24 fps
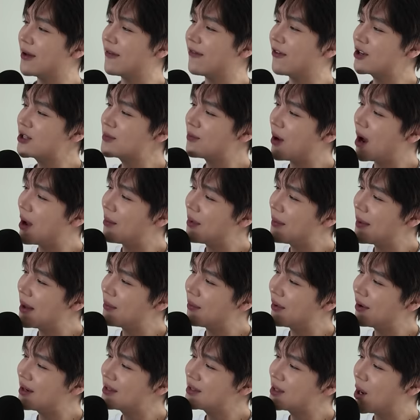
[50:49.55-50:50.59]
the first problem,
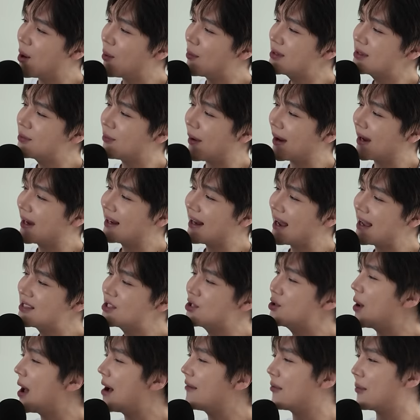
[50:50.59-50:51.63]
Edward, is always
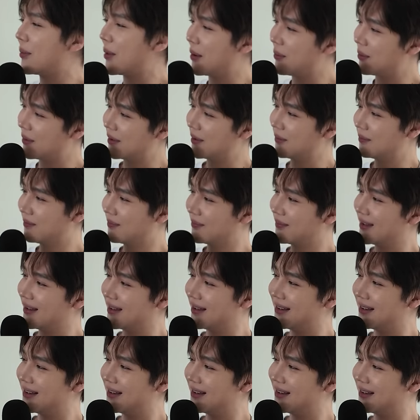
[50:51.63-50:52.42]
recognizing you have a problem.